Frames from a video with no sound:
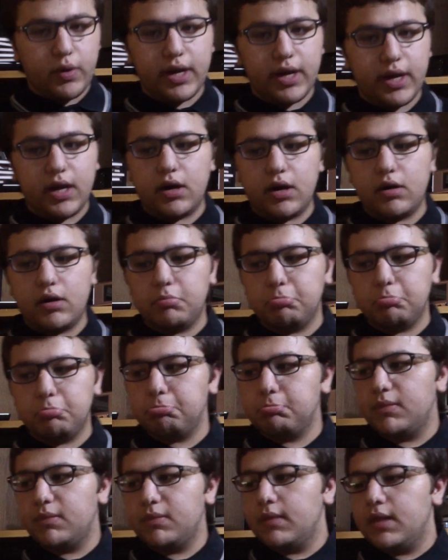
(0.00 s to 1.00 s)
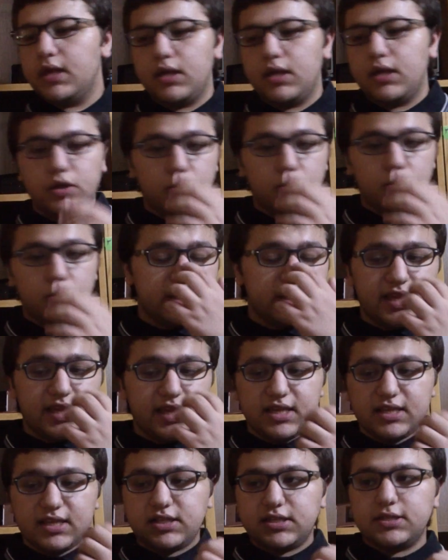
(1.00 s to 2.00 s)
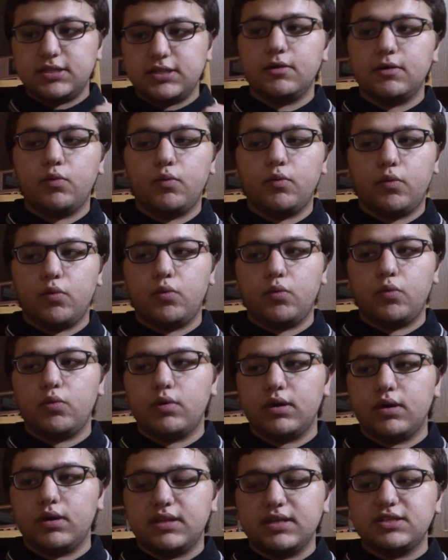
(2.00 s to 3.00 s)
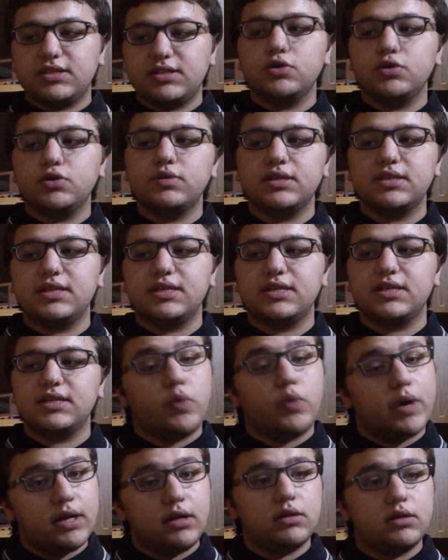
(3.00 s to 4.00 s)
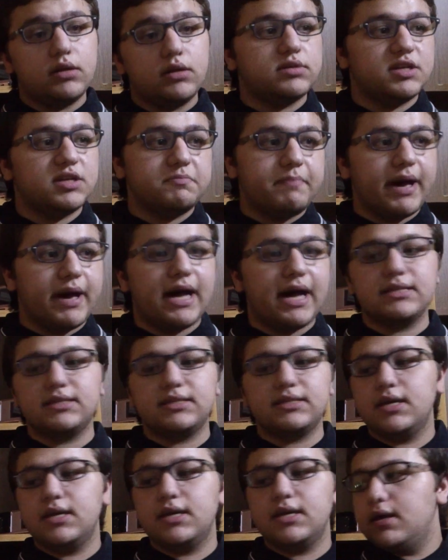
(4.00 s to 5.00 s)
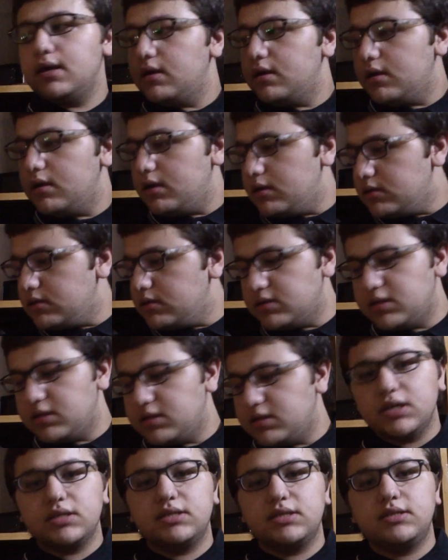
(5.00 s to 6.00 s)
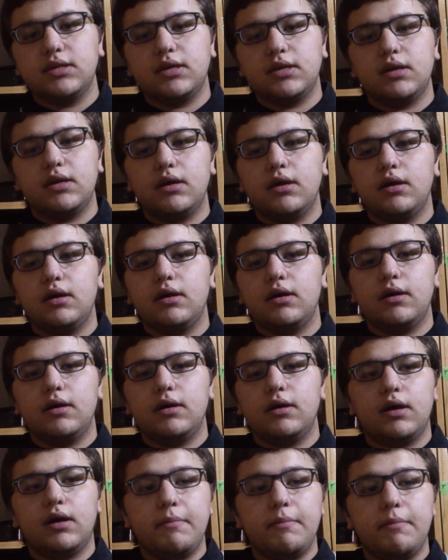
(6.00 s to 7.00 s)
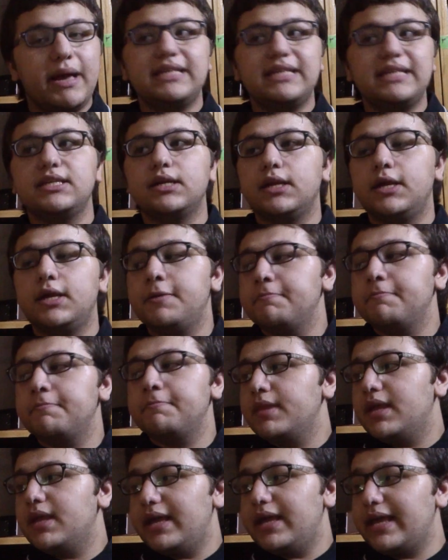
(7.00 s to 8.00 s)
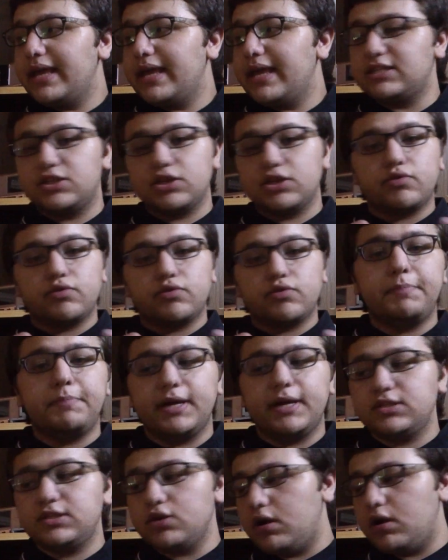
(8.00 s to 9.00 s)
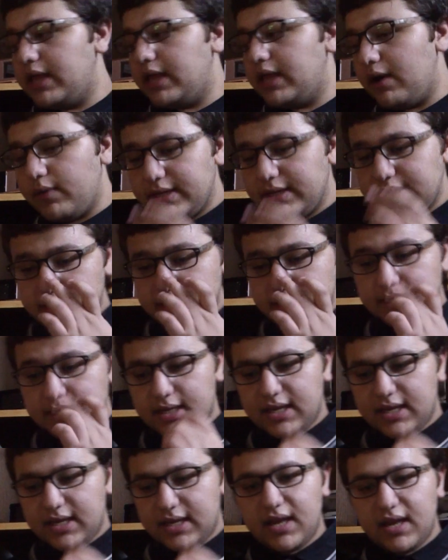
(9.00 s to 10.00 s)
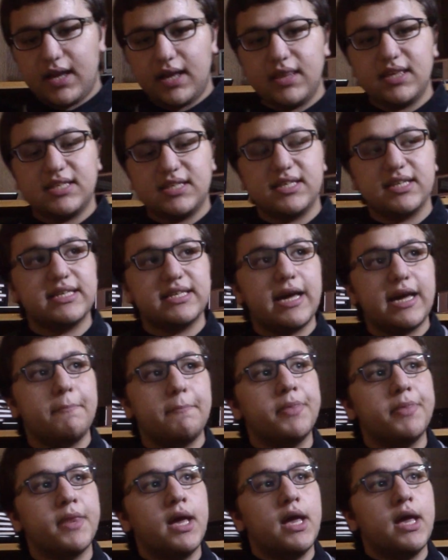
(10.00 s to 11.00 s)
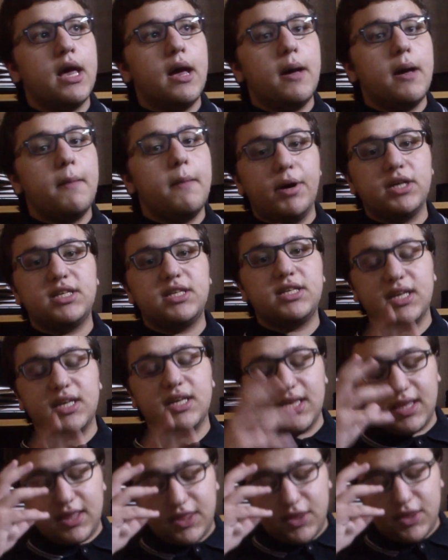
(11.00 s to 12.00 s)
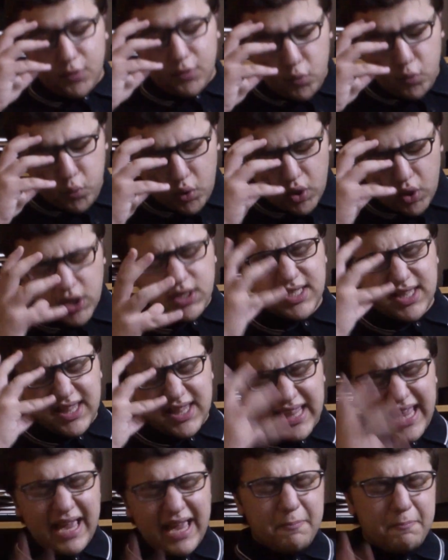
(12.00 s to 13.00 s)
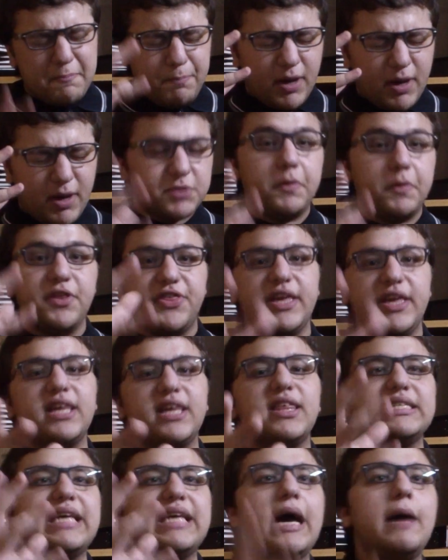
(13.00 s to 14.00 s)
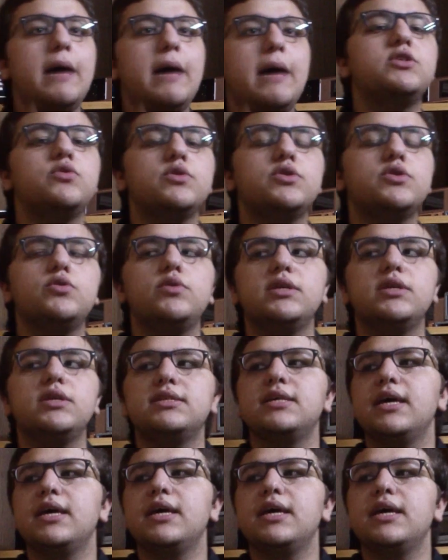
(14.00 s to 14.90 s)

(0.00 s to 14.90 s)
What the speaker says: where you say this student did well, did bad, did amazingly. He gets a grade based on how he did in this exam. But the worst possible thing that happens to a student